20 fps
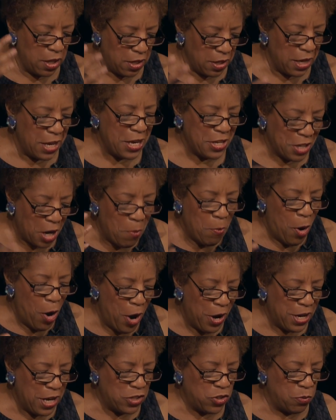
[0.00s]
had come
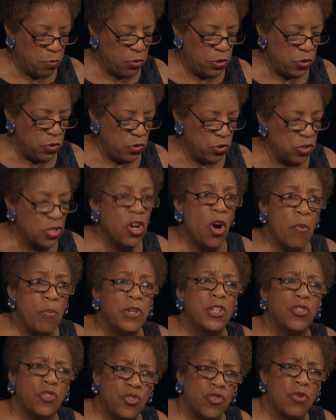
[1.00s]
on as a producer,
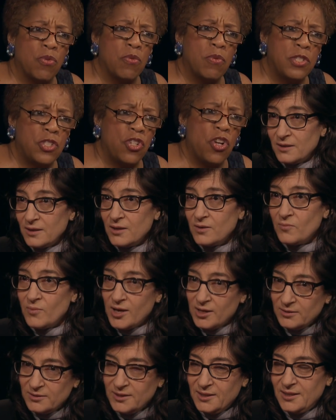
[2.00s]
co-producer, was he co-producer?
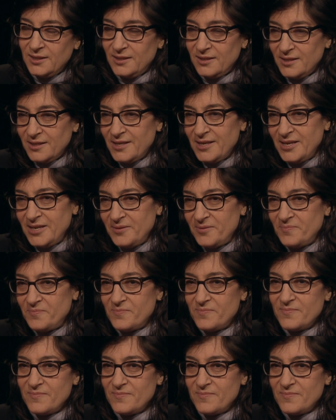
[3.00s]
Well, he he.